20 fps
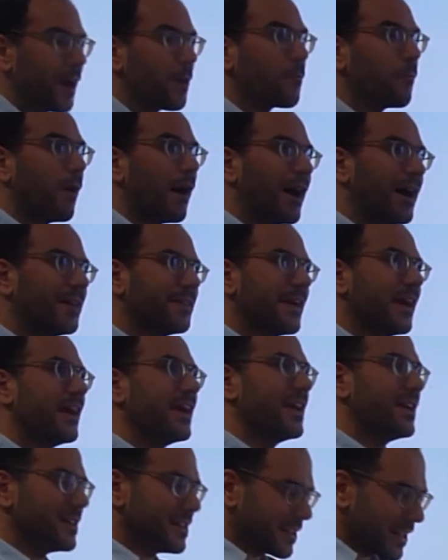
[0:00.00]
why there
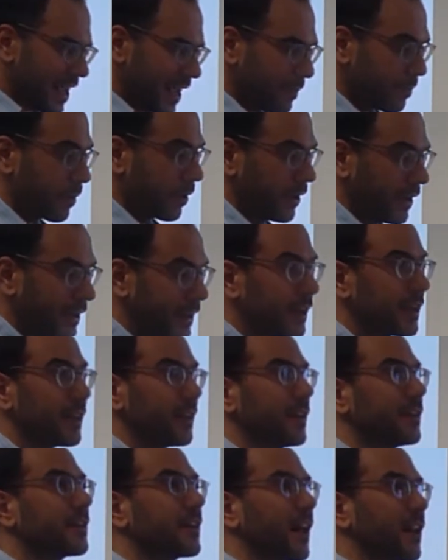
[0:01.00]
is a political
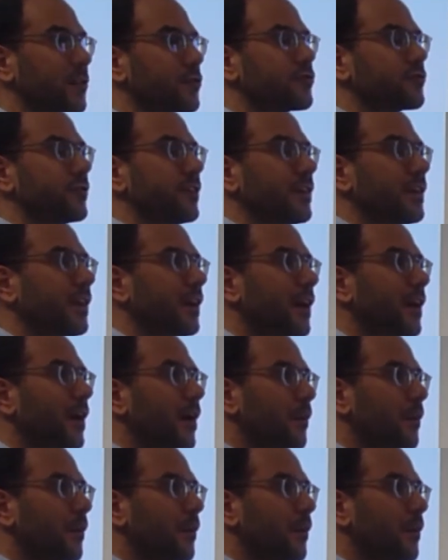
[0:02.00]
and cultural